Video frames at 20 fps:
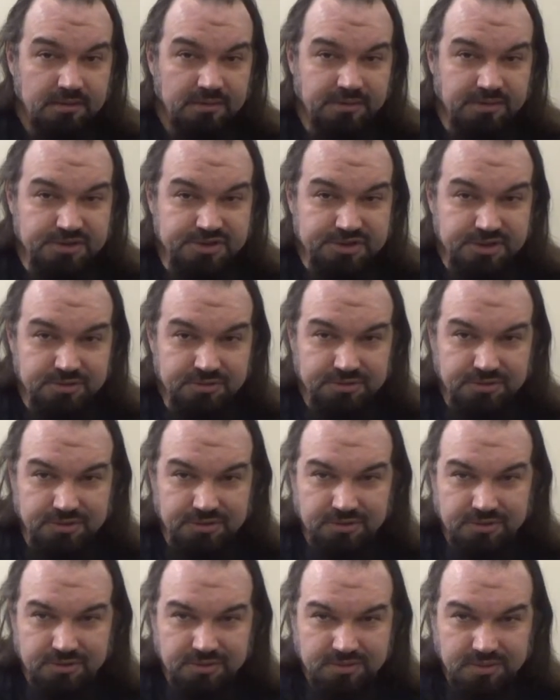the
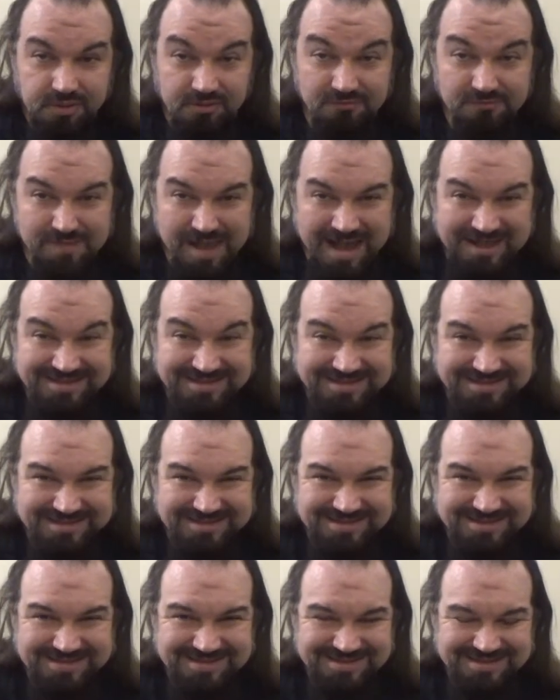choker of
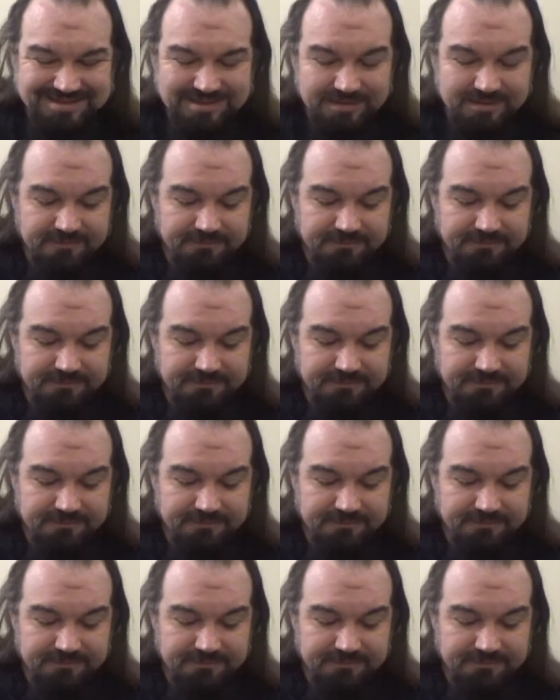Malice,